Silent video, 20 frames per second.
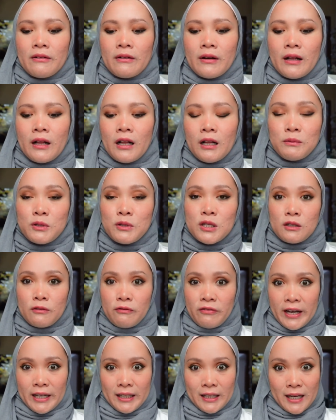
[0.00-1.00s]
helps to
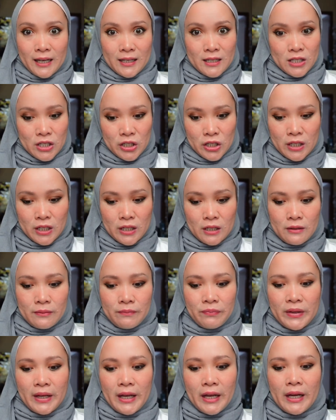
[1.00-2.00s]
fight cancer,
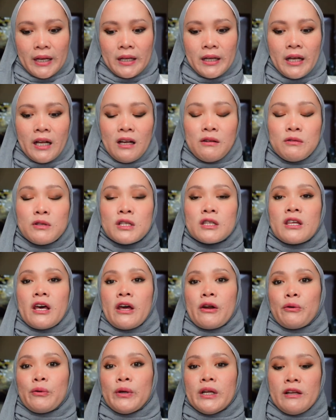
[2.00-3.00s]
and helps
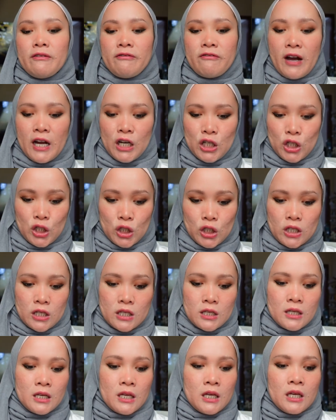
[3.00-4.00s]
thyroid
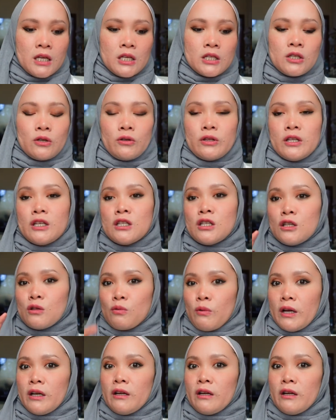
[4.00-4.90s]
functions. So this is the